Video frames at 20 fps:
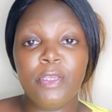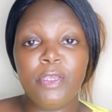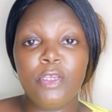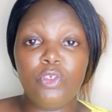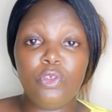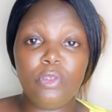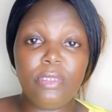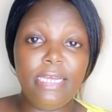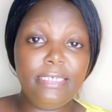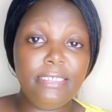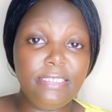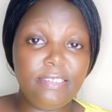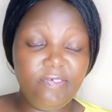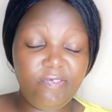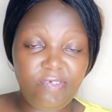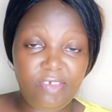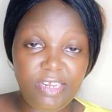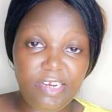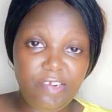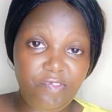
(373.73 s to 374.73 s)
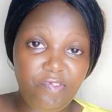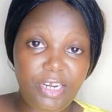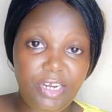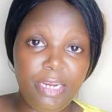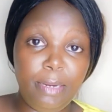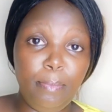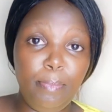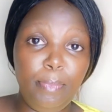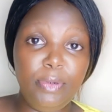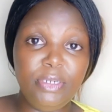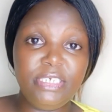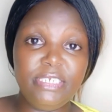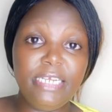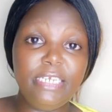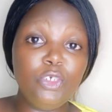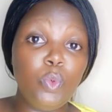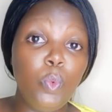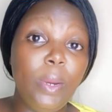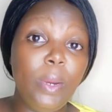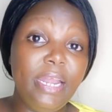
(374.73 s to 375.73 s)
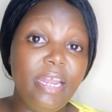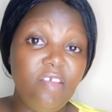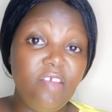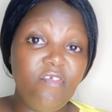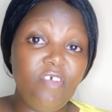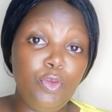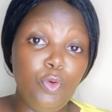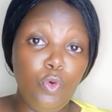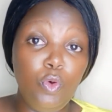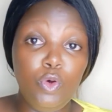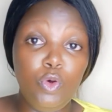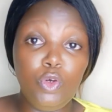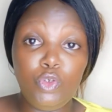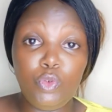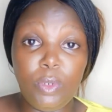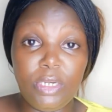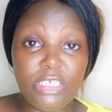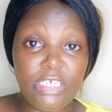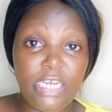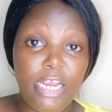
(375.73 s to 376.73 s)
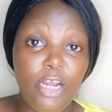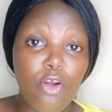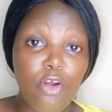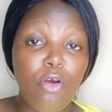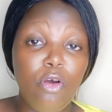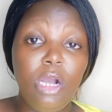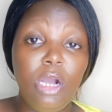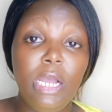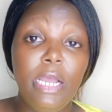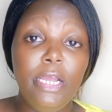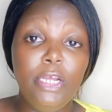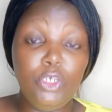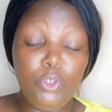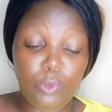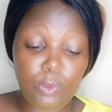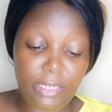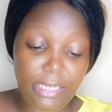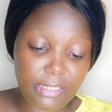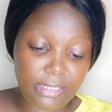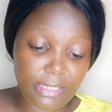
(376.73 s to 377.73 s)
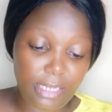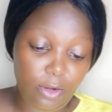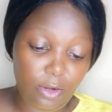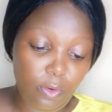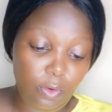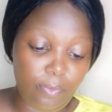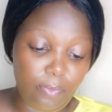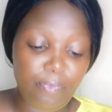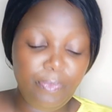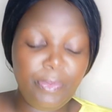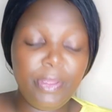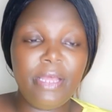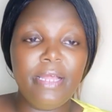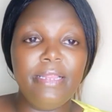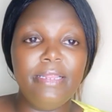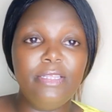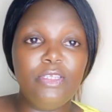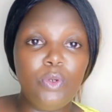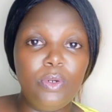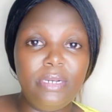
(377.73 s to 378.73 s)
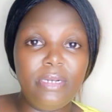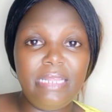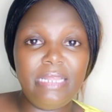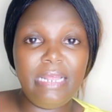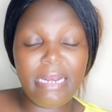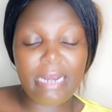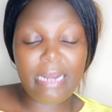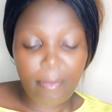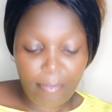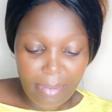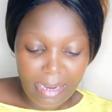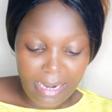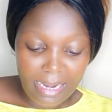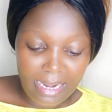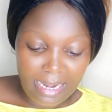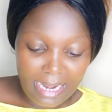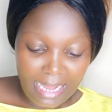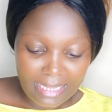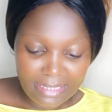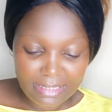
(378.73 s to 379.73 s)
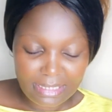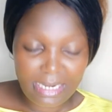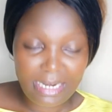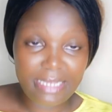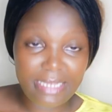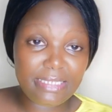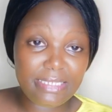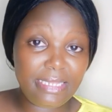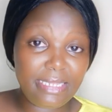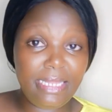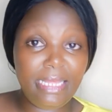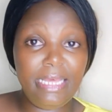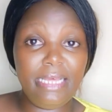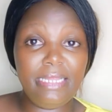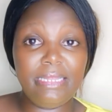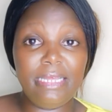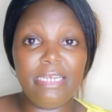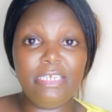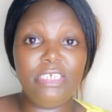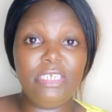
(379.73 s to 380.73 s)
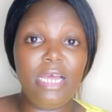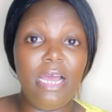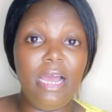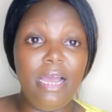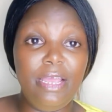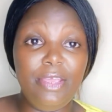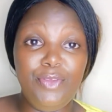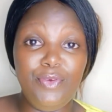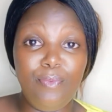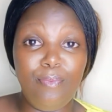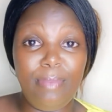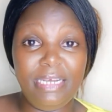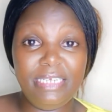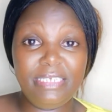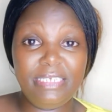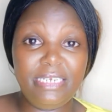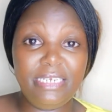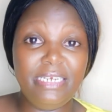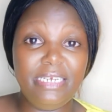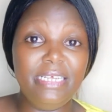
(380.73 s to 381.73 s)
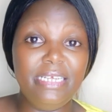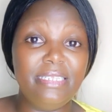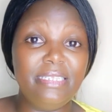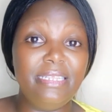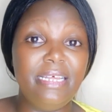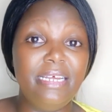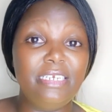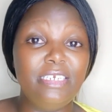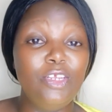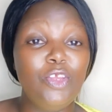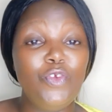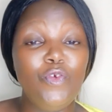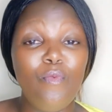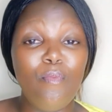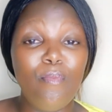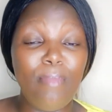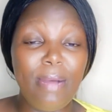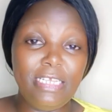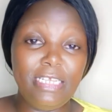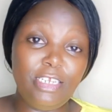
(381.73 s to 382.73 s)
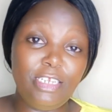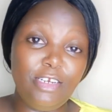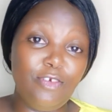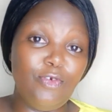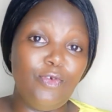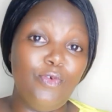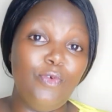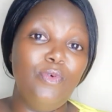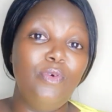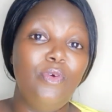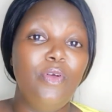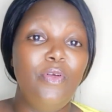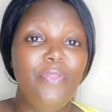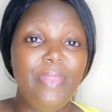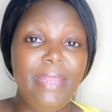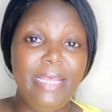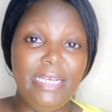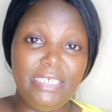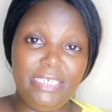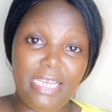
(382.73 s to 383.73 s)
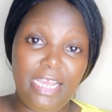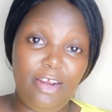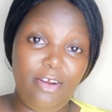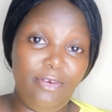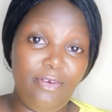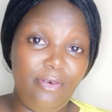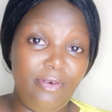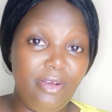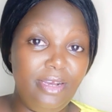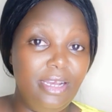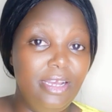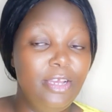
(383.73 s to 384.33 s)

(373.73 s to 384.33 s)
So that is very, very important whenever you go to a Shylock to get a loan. So the last thing that you must need is that you must know the Shylock.